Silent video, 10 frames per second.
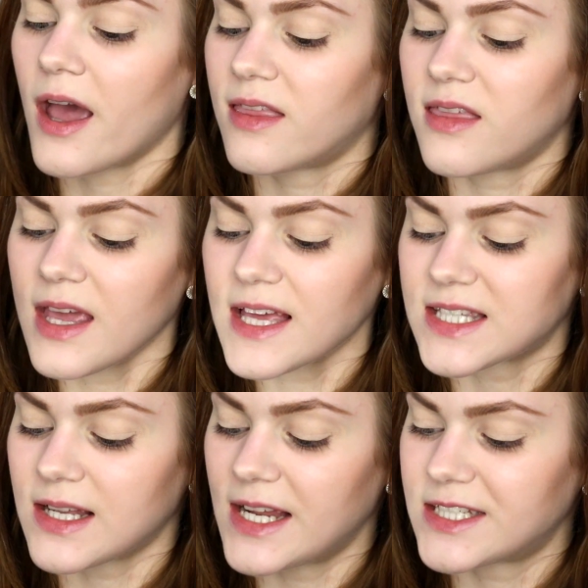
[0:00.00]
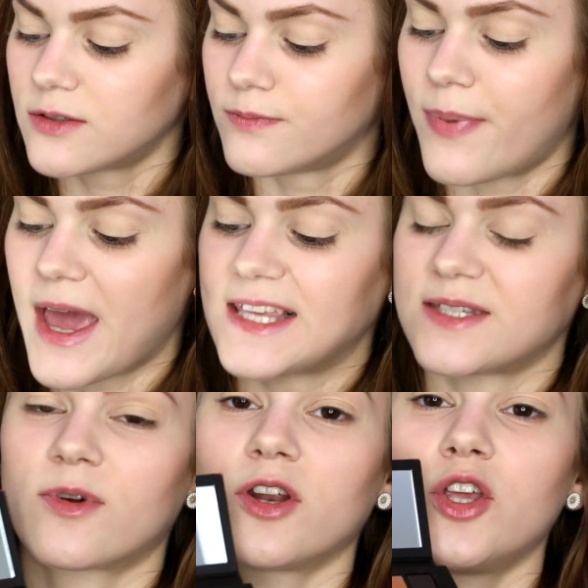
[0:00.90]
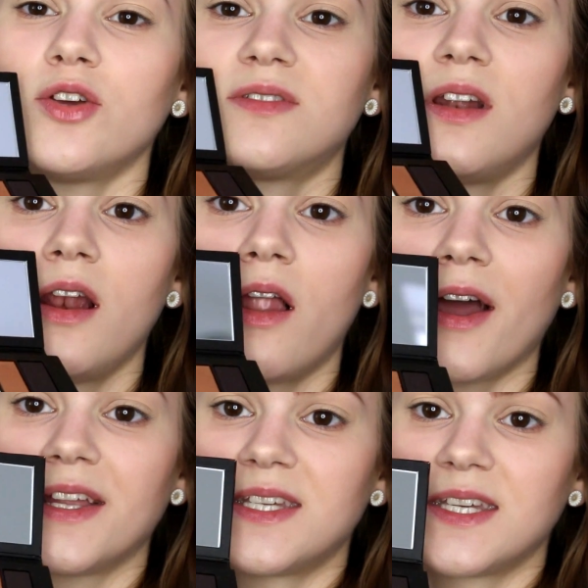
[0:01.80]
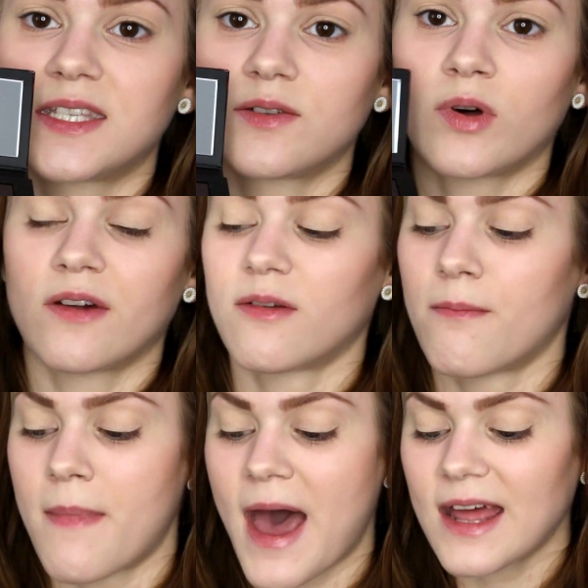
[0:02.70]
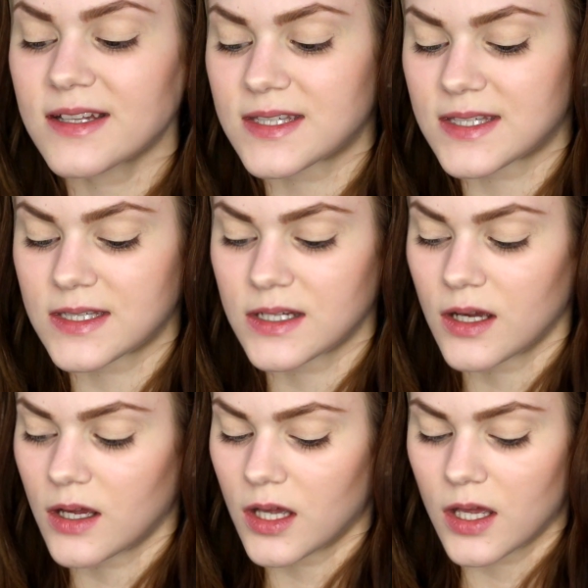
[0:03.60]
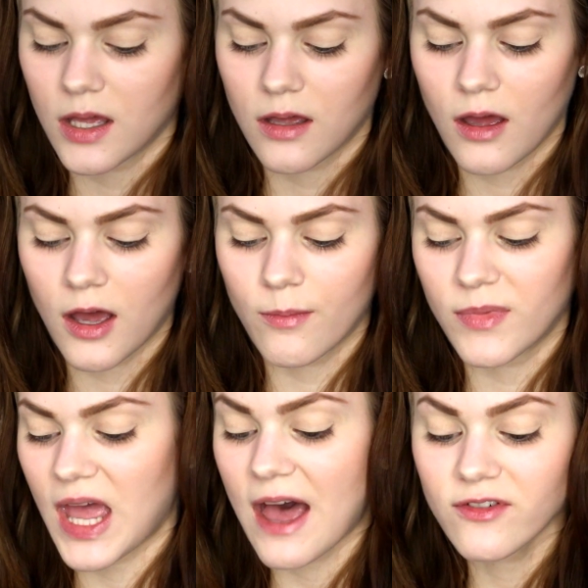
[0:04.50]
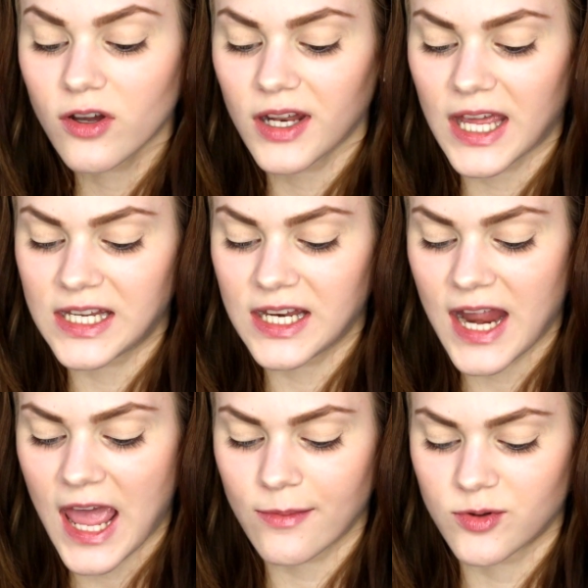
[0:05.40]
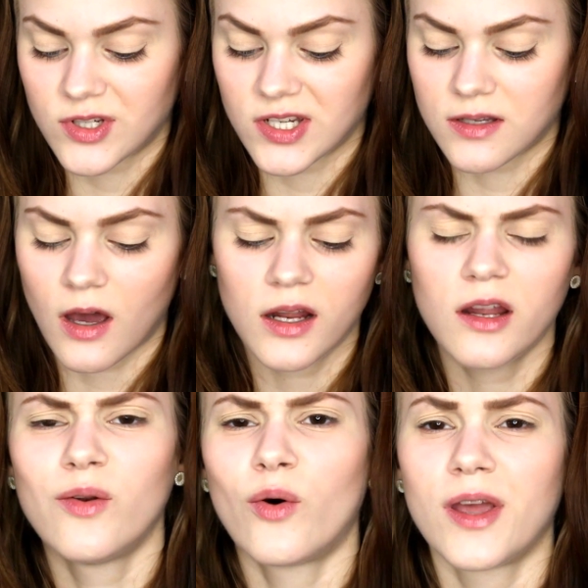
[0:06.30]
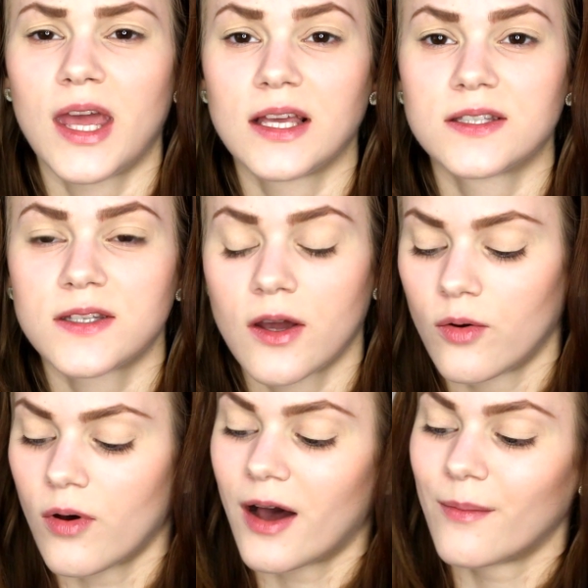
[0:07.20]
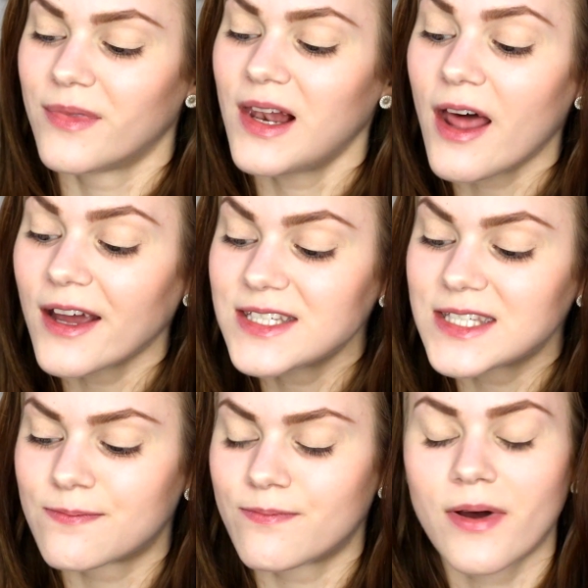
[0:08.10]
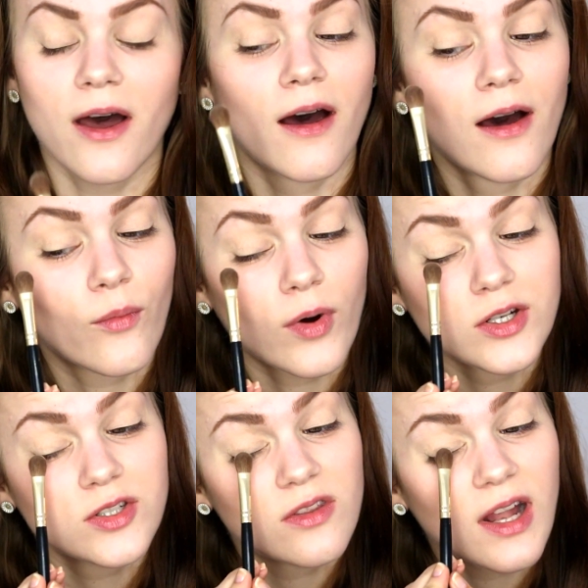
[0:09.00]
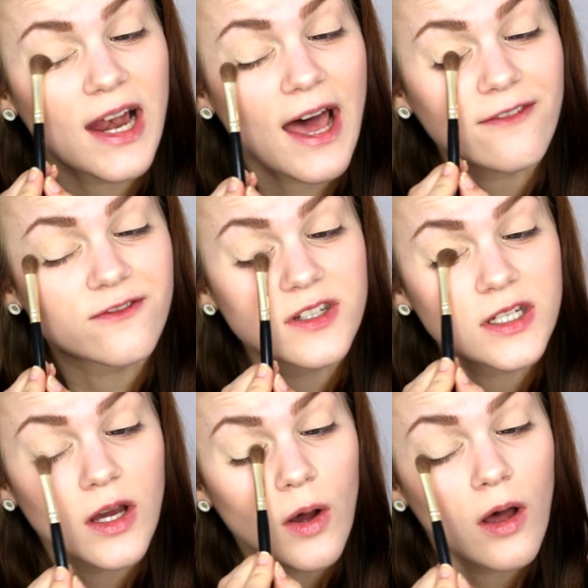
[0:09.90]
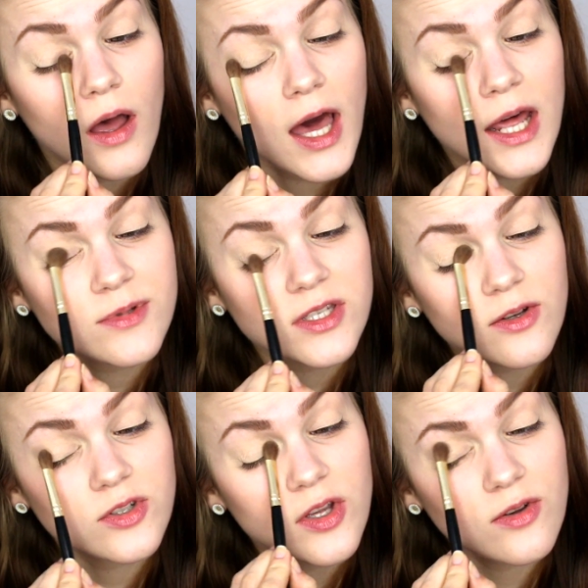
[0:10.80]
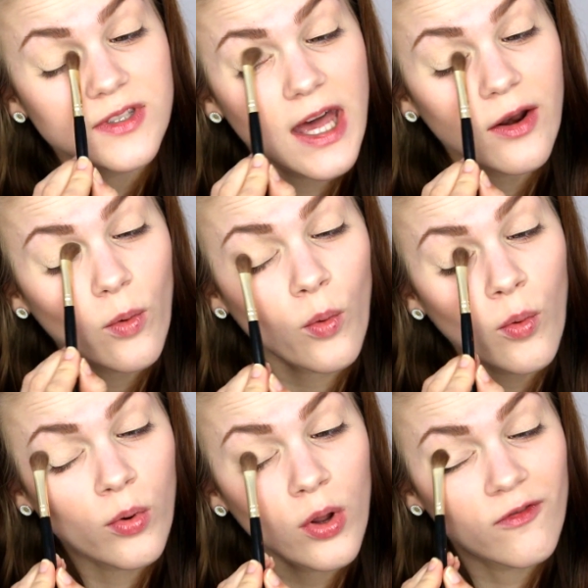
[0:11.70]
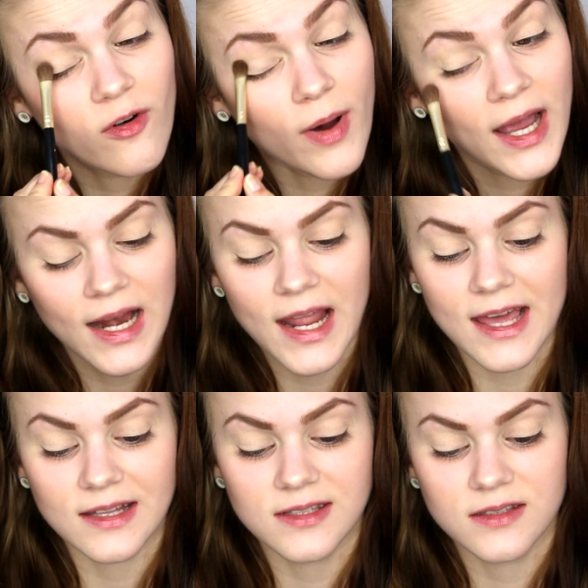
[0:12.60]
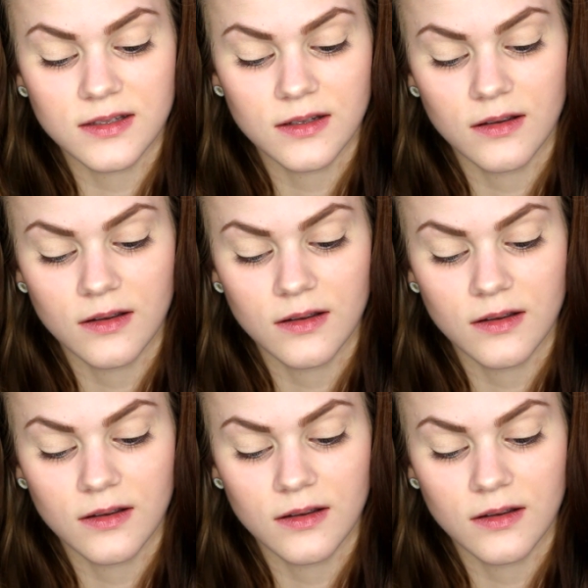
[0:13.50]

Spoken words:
I think as a little base, I'm going to use the lightest one of the mattes. They haven't got any names, which is kind of annoying. So the lightest one to the left. I'm just going to use that all over my lids.